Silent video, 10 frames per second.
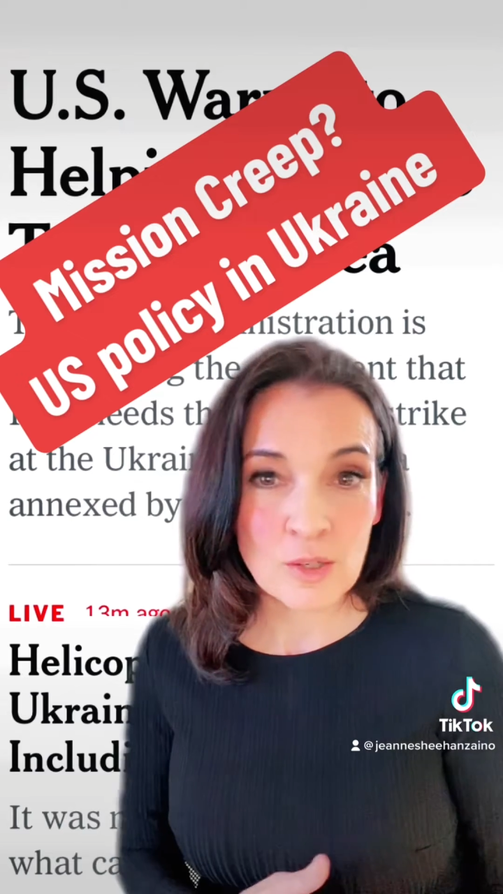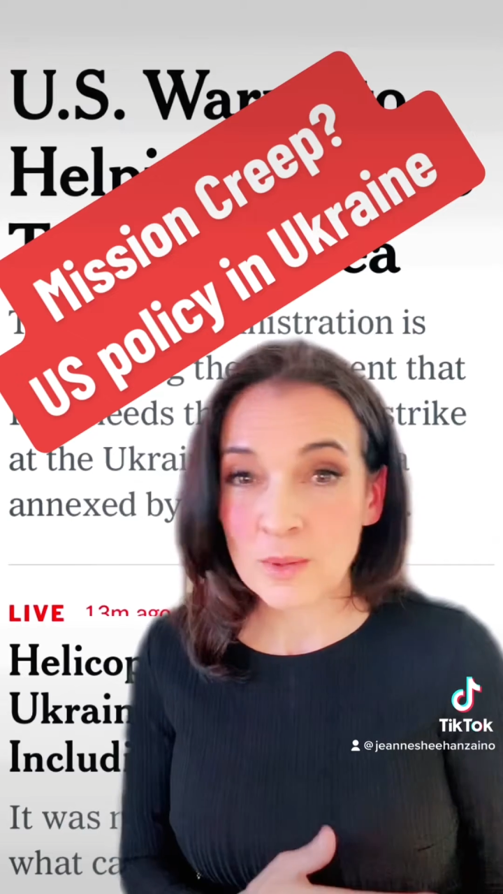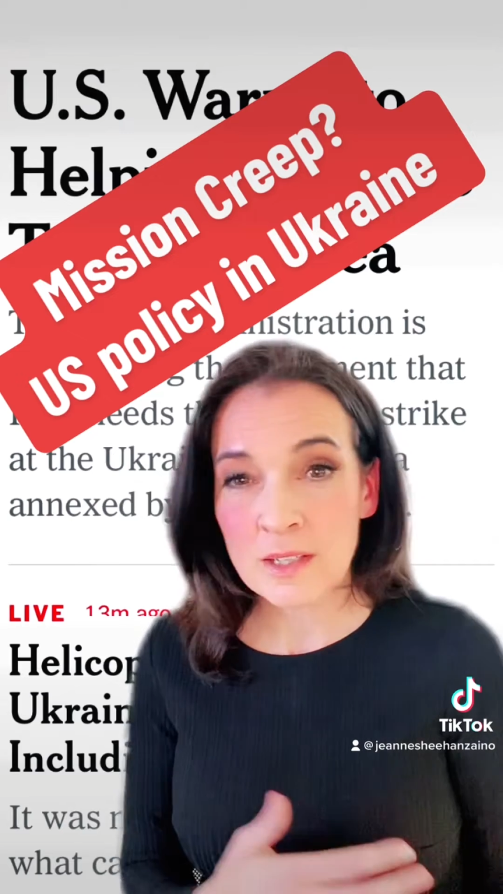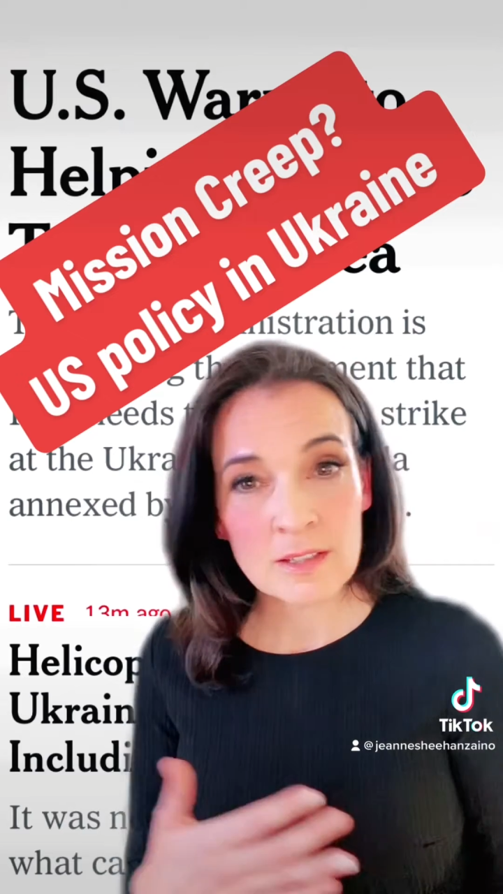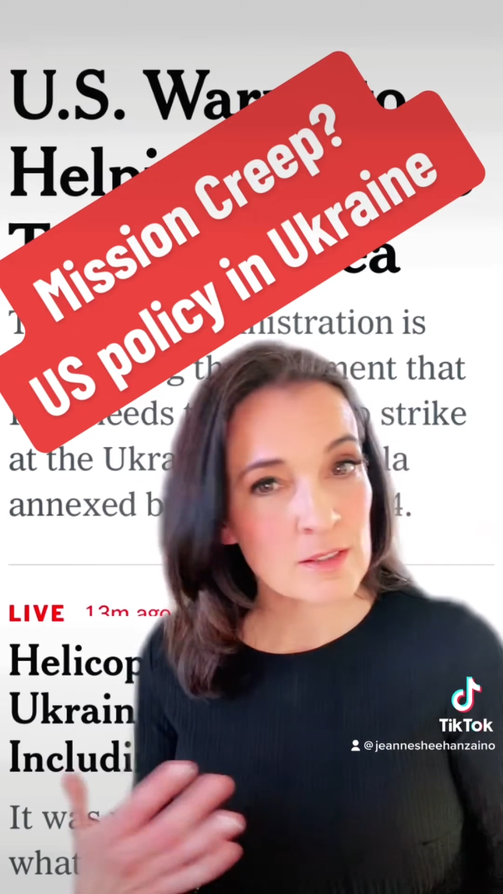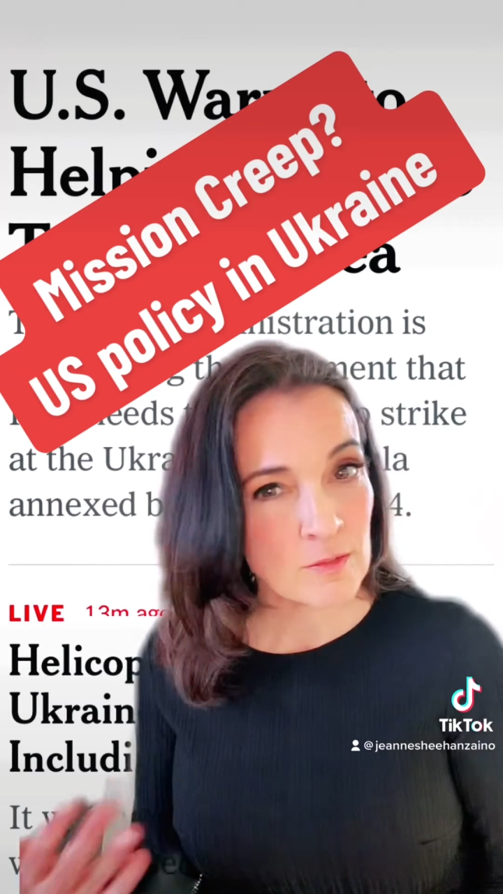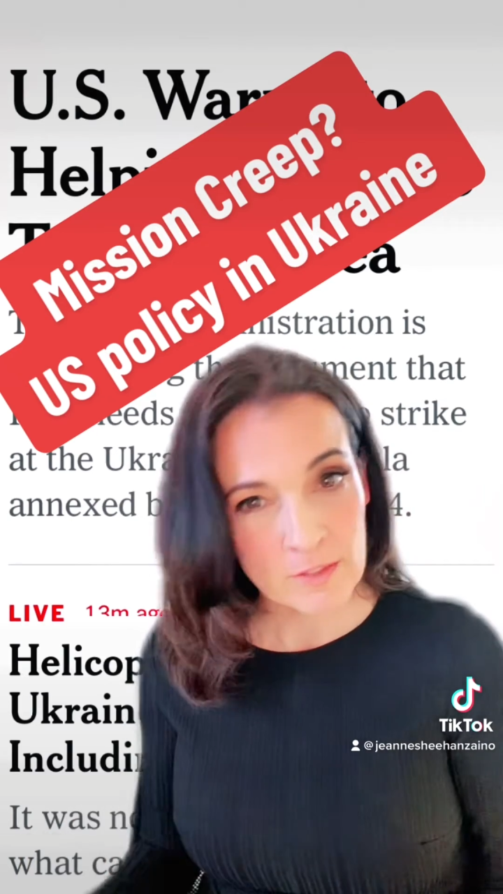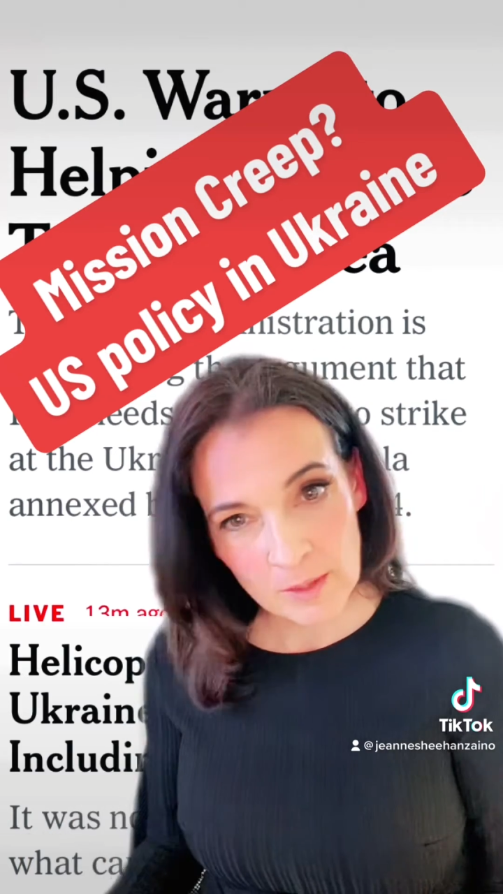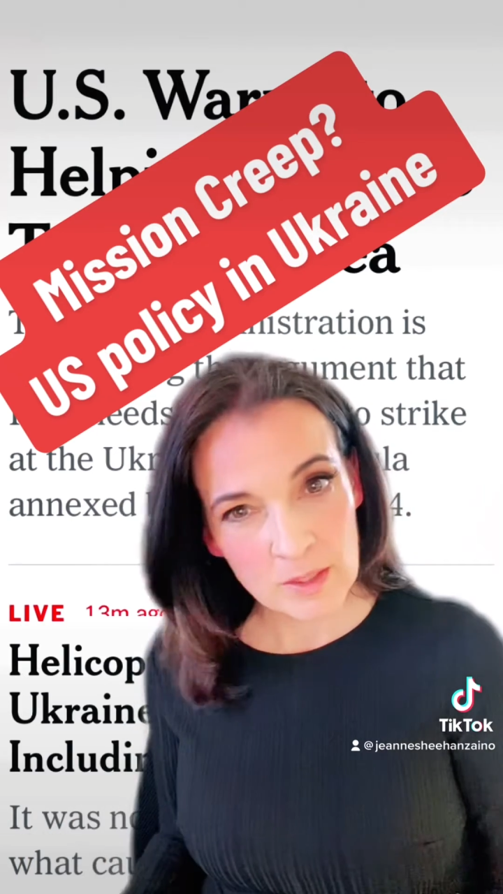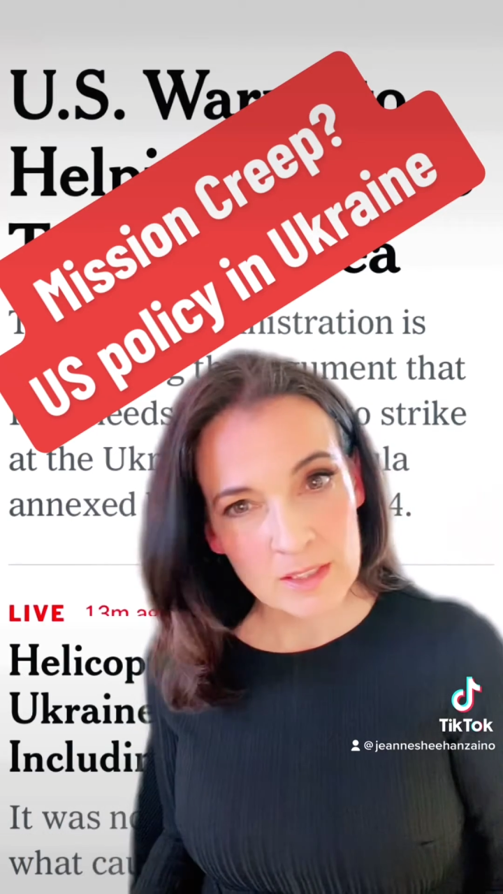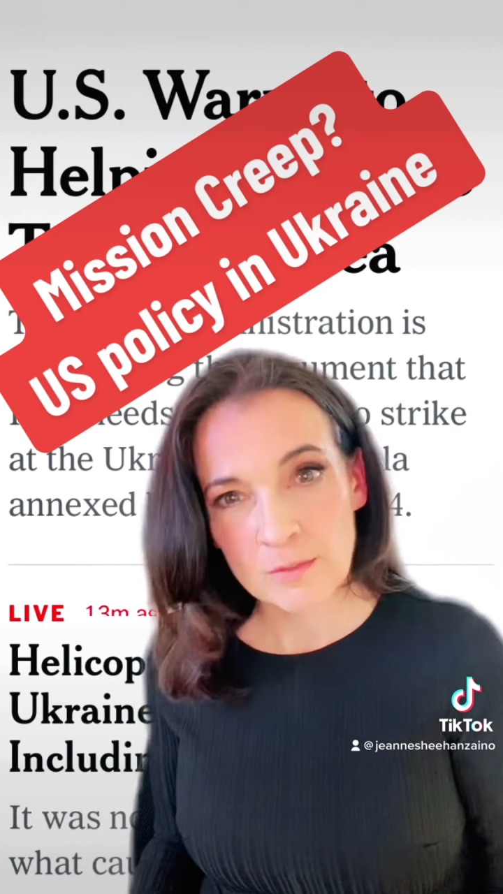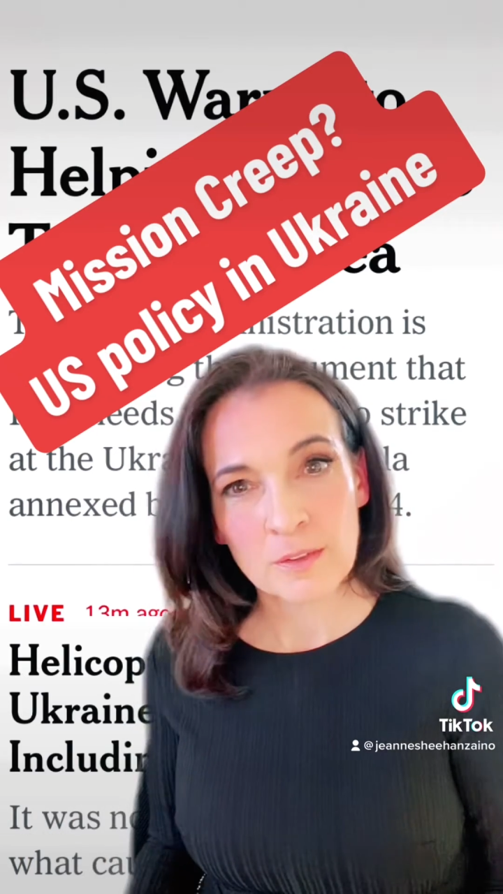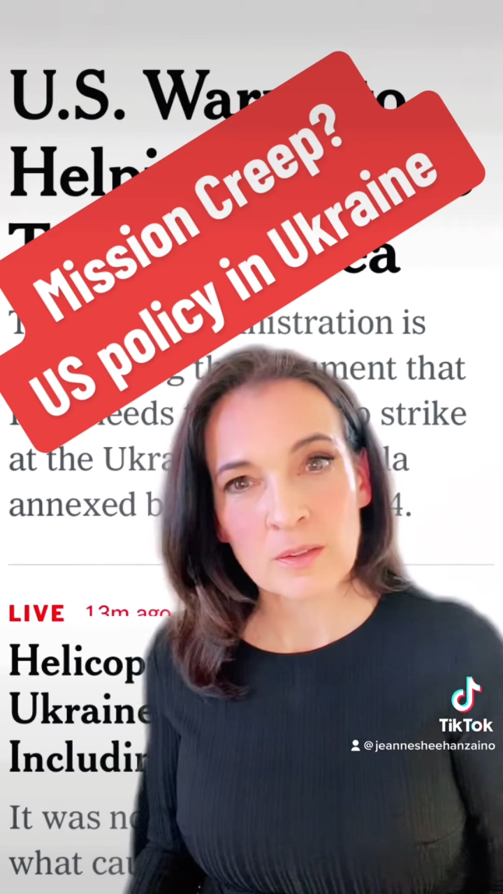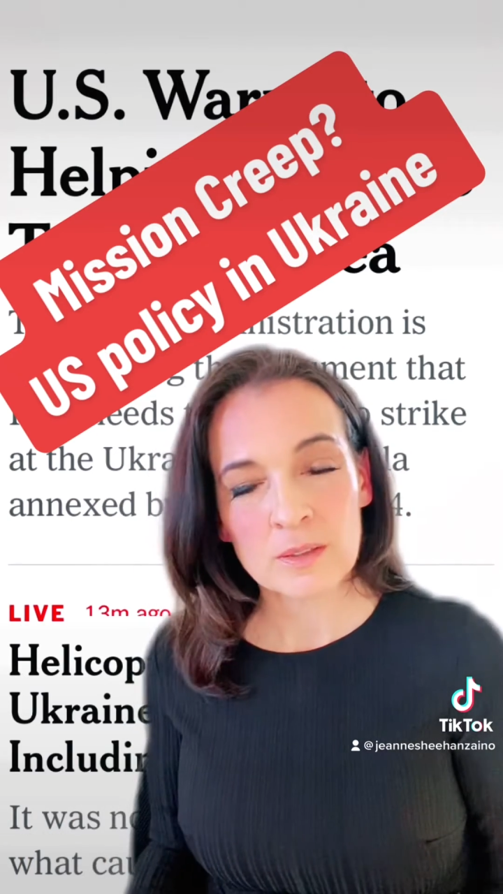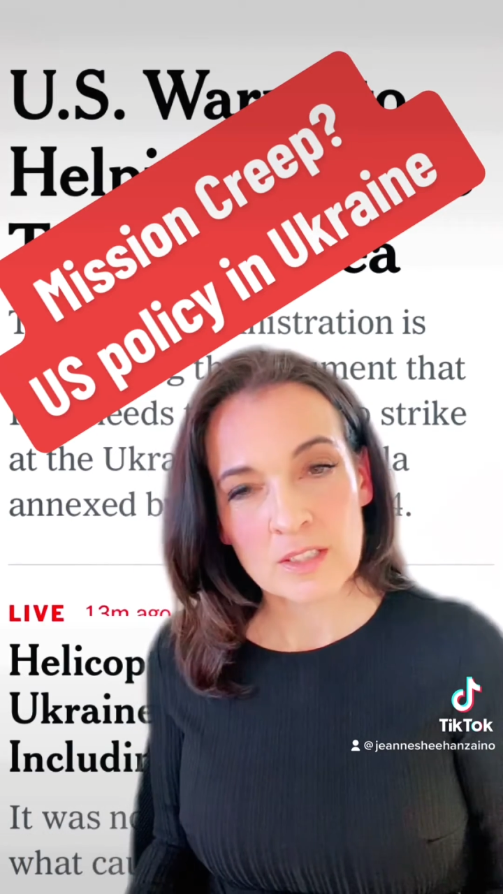and it is a very
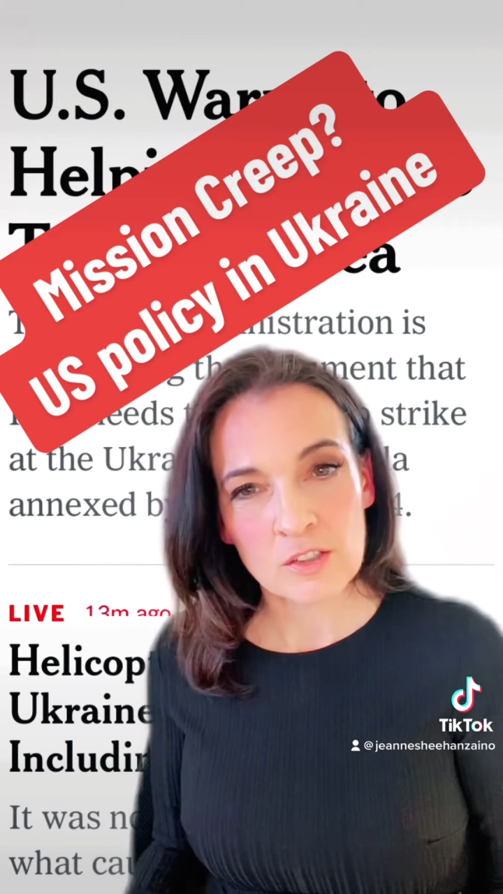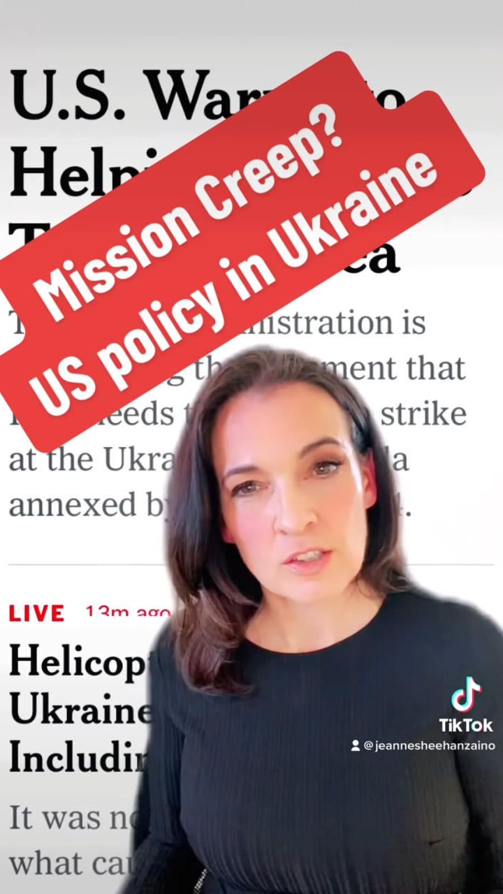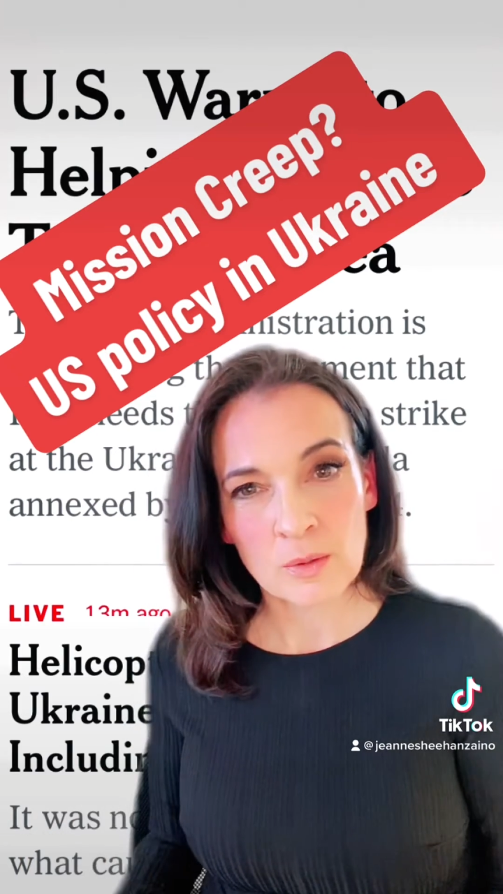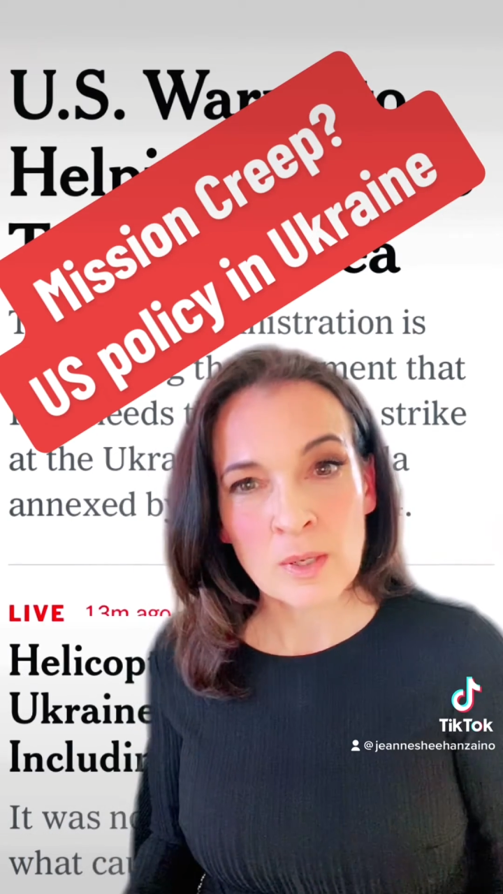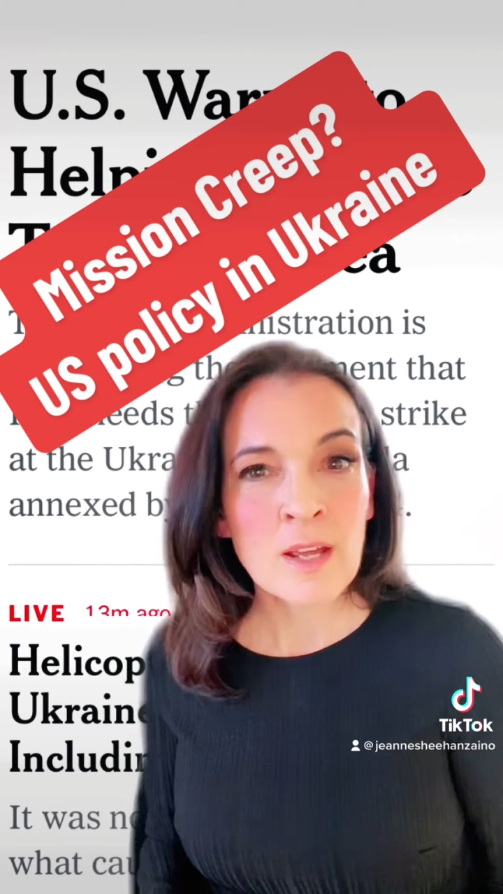difficult issue,